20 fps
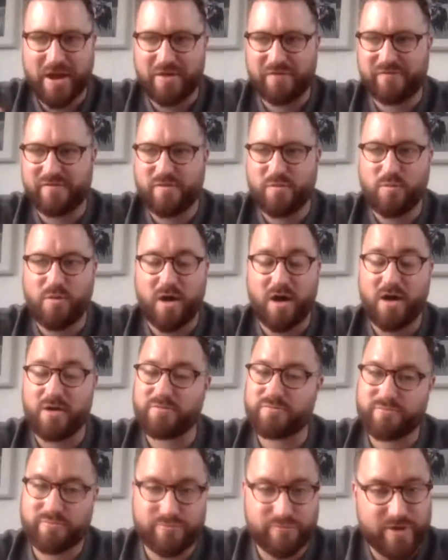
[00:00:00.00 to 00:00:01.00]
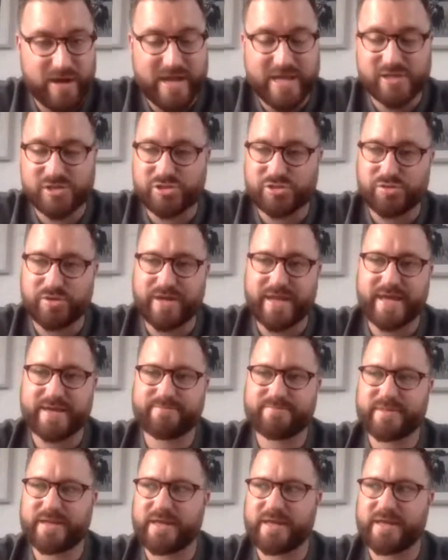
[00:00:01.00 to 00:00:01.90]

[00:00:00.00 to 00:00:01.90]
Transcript: on for a while. Really enjoyed it.